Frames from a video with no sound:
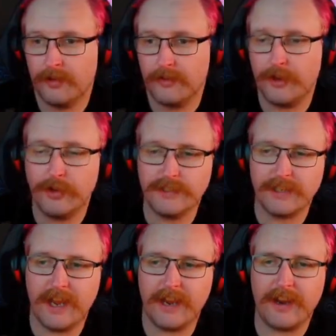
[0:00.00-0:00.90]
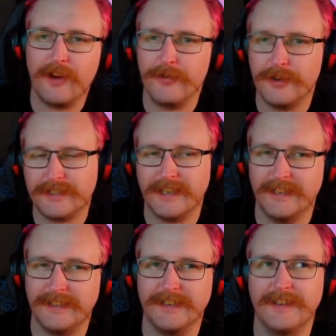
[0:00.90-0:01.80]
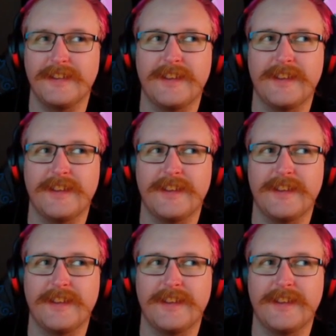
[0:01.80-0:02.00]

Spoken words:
They don't stack. I wish they did.